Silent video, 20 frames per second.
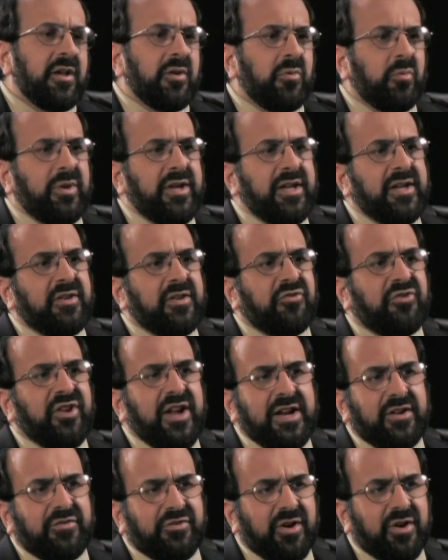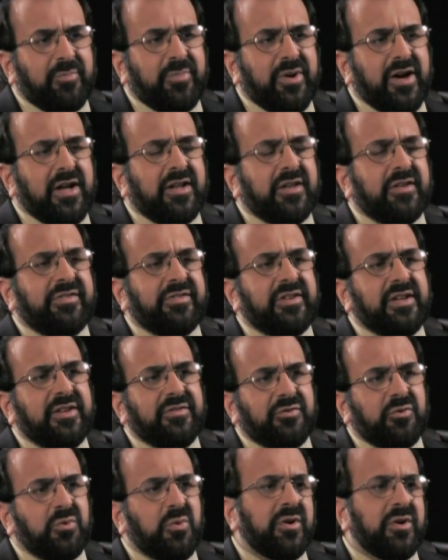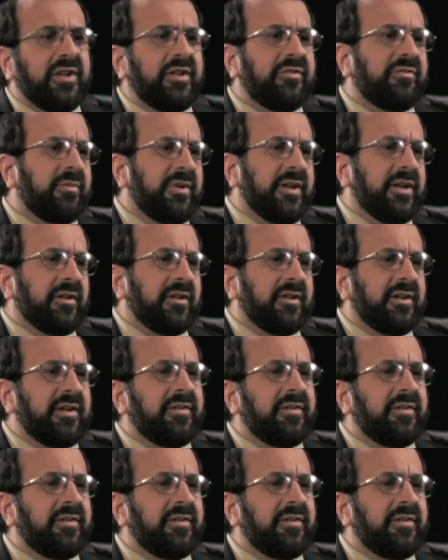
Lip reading: we changed our policies toward Israel,